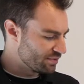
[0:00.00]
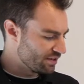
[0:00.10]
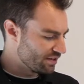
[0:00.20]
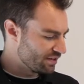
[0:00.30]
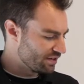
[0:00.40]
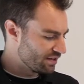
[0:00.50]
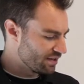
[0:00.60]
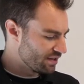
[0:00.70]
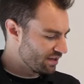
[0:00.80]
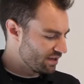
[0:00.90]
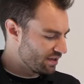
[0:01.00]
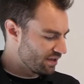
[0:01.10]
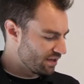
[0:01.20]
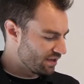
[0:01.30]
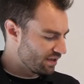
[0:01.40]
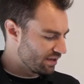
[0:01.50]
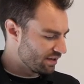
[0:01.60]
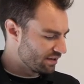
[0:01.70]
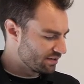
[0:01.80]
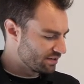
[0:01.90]
one
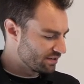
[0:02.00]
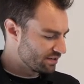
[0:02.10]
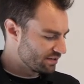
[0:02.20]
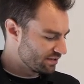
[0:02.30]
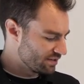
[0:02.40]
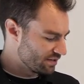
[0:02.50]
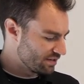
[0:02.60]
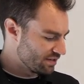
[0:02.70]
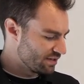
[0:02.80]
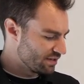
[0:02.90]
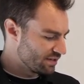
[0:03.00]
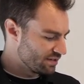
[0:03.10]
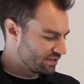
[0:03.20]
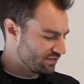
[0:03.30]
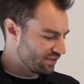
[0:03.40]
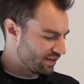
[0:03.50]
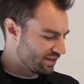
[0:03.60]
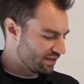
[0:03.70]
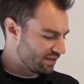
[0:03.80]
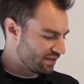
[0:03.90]
and see if I
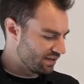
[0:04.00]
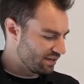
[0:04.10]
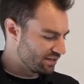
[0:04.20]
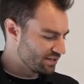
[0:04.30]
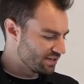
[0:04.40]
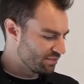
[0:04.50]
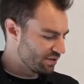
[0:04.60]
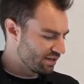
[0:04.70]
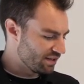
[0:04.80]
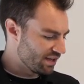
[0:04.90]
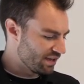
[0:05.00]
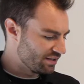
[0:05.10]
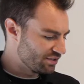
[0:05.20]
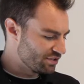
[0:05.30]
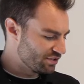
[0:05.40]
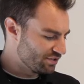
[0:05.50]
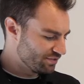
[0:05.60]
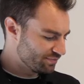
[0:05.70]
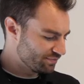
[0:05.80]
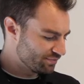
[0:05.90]
can somewhat align the
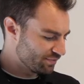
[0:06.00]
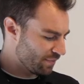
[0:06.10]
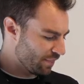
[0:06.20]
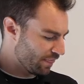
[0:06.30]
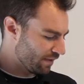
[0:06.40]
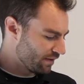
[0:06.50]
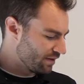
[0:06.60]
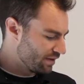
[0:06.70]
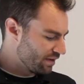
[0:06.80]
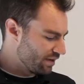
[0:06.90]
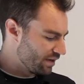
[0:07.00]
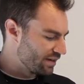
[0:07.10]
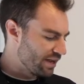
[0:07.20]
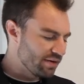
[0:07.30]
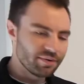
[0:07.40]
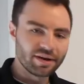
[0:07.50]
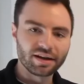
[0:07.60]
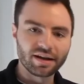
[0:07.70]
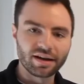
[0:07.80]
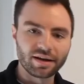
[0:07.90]
2. Now I want
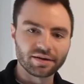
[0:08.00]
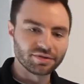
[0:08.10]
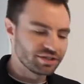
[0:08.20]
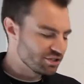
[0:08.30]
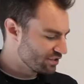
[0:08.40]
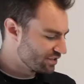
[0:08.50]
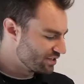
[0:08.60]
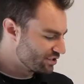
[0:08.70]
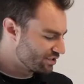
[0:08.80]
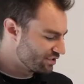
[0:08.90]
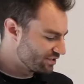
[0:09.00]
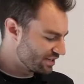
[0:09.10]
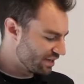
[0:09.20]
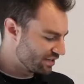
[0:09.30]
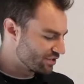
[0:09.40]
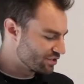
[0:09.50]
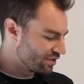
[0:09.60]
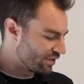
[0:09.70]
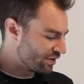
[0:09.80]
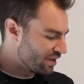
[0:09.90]
to register these 2 together.
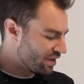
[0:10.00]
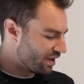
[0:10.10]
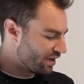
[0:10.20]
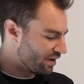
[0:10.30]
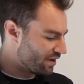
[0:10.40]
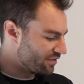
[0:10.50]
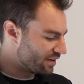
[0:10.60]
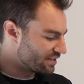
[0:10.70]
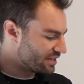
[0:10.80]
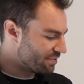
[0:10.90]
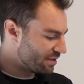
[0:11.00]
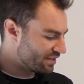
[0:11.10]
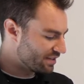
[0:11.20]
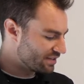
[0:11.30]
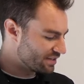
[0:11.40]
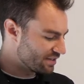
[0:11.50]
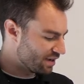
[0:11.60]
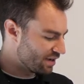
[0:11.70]
So if I tap on this